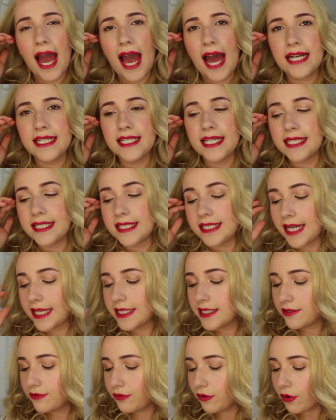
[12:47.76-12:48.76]
and it
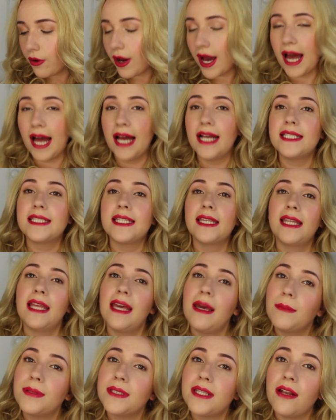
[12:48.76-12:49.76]
stands for Eyes,
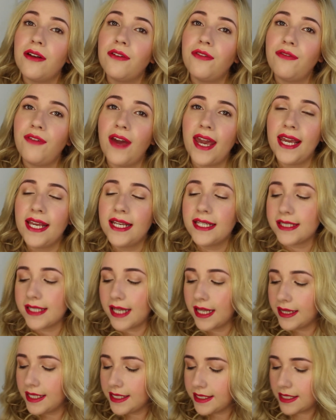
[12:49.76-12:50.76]
Lips and Face,
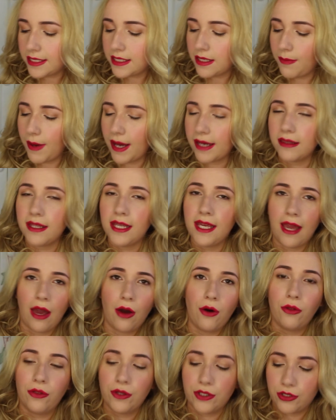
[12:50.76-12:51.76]
and this is the bag that you
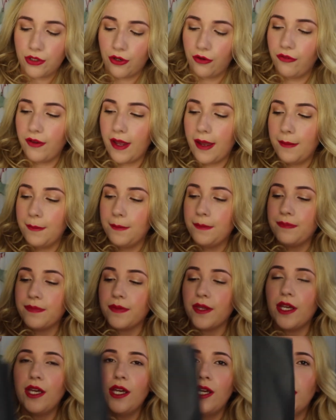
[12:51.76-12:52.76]
get all the stuff in.
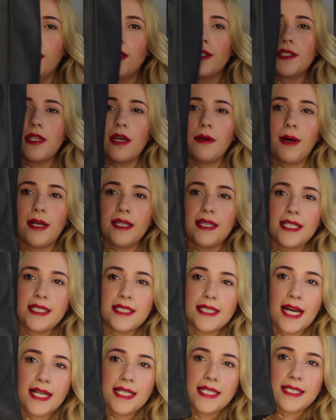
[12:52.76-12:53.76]
So on
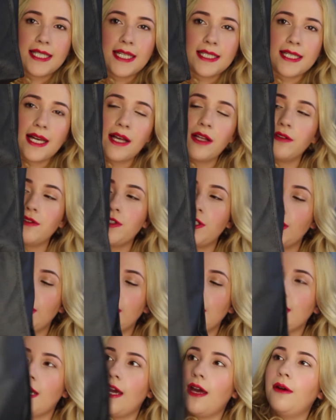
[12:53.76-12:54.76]
this side it says Elf
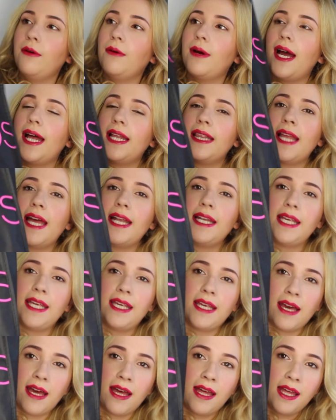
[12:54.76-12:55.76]
Studio, and then
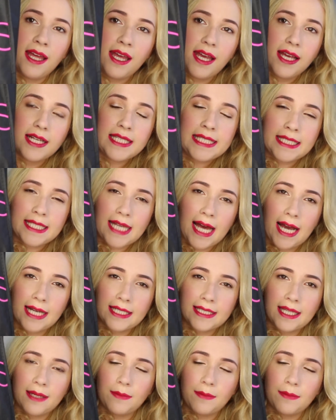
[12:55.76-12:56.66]
here it says Eyes,